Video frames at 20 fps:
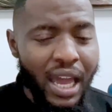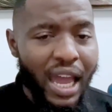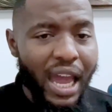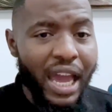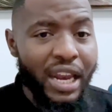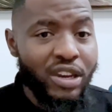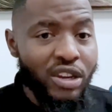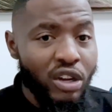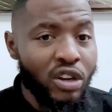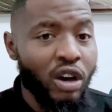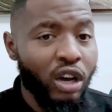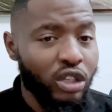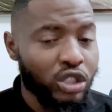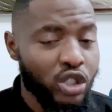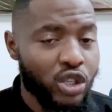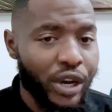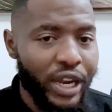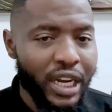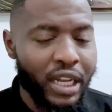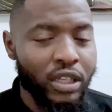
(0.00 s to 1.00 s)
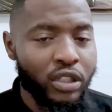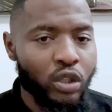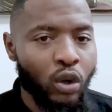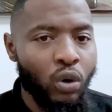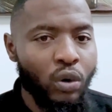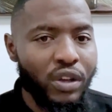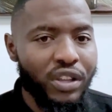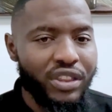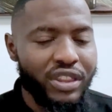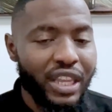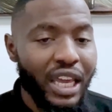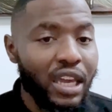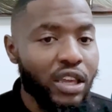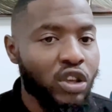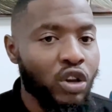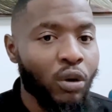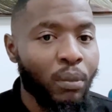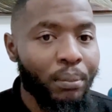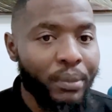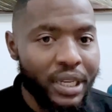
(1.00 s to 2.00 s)
and you're not trading, don't think
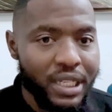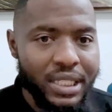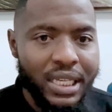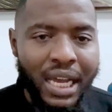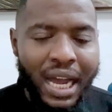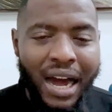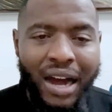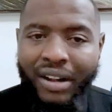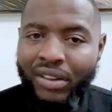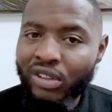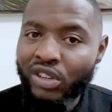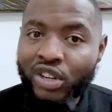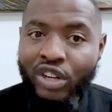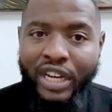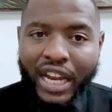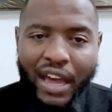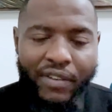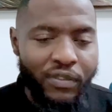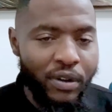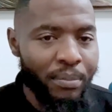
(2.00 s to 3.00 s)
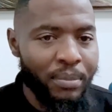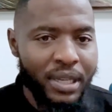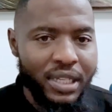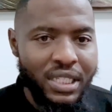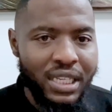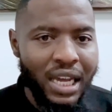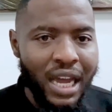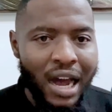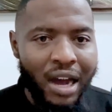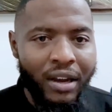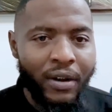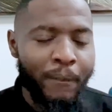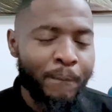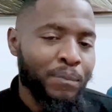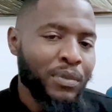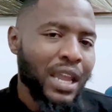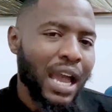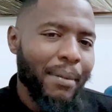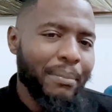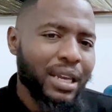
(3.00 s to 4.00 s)
you're missing out. You're never missing out.
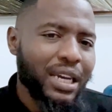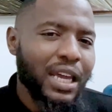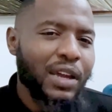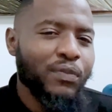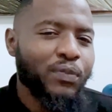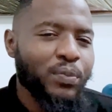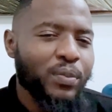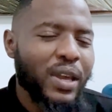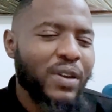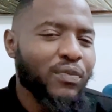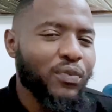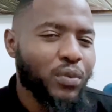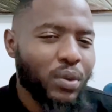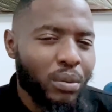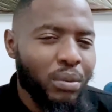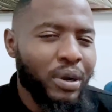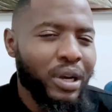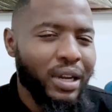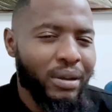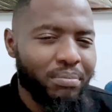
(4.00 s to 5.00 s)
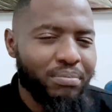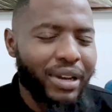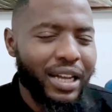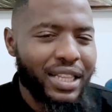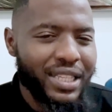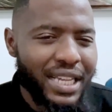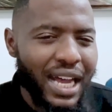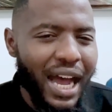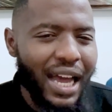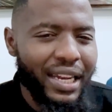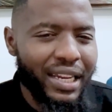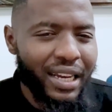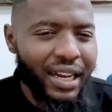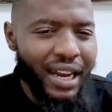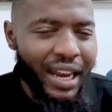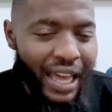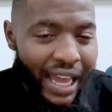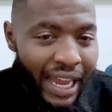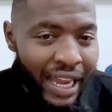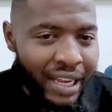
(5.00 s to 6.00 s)
I mean, if we were entirely
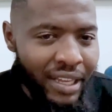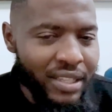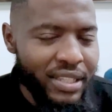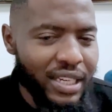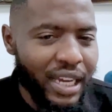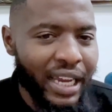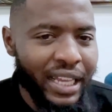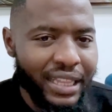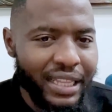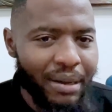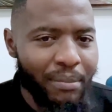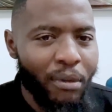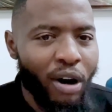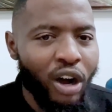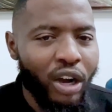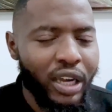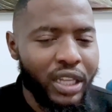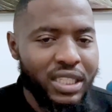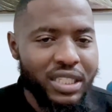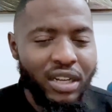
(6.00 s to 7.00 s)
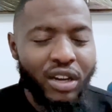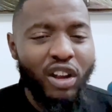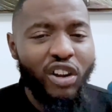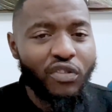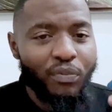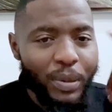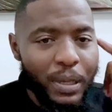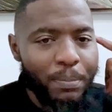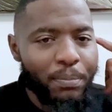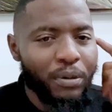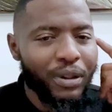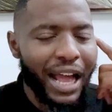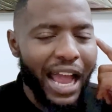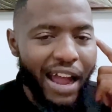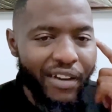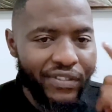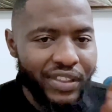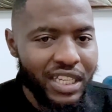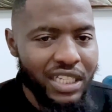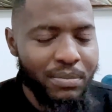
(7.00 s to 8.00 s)
late in the markets, a lot of people
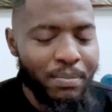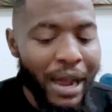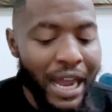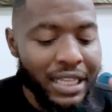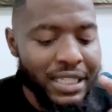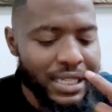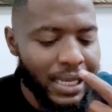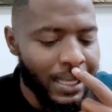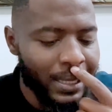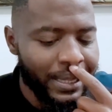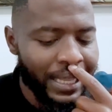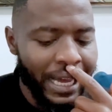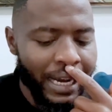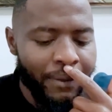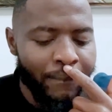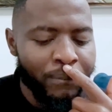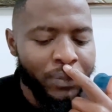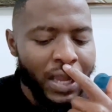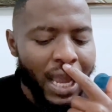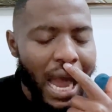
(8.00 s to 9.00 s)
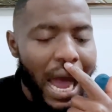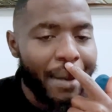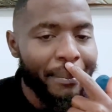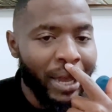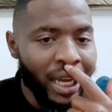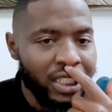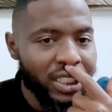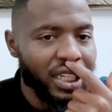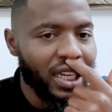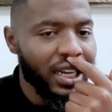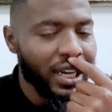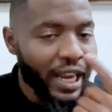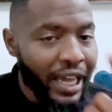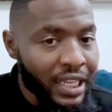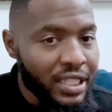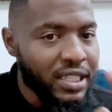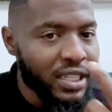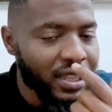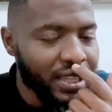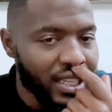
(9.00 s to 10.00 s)
have this mindset that I'm actually
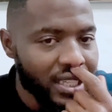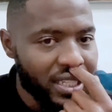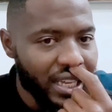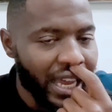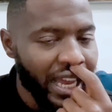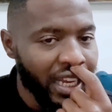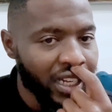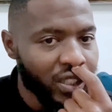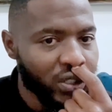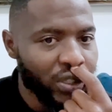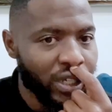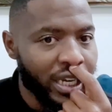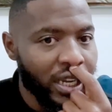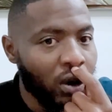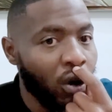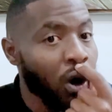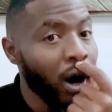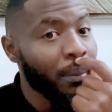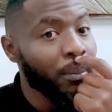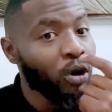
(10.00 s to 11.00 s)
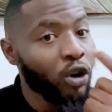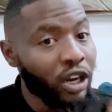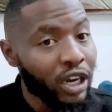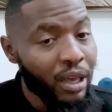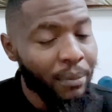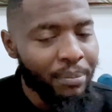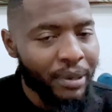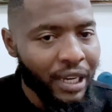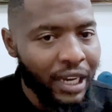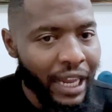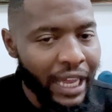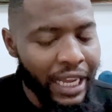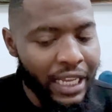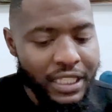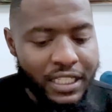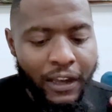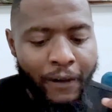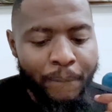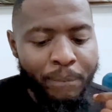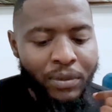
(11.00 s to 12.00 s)
late in this entry, or I'm going to be
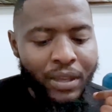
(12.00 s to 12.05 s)
late.